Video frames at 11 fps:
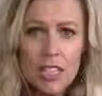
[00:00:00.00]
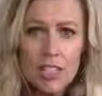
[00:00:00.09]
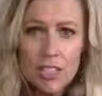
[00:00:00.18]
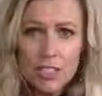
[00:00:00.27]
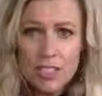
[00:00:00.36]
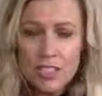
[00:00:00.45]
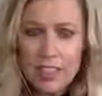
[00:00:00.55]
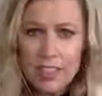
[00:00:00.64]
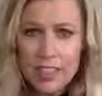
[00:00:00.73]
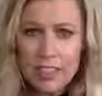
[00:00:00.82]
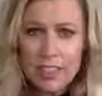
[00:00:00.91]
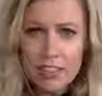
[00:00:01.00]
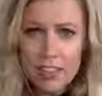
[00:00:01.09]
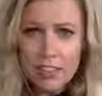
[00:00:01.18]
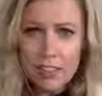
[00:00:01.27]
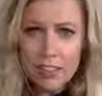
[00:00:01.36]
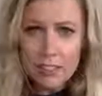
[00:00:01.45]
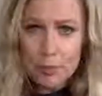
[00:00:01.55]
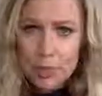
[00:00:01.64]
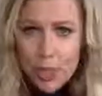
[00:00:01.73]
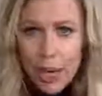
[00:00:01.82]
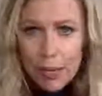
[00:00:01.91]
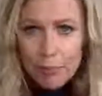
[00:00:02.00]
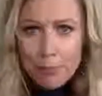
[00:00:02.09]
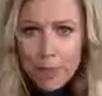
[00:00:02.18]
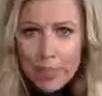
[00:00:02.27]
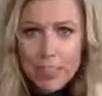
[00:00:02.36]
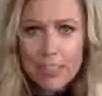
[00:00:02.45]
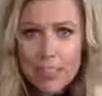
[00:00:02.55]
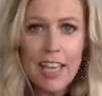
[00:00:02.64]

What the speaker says: just click the little subscribe button.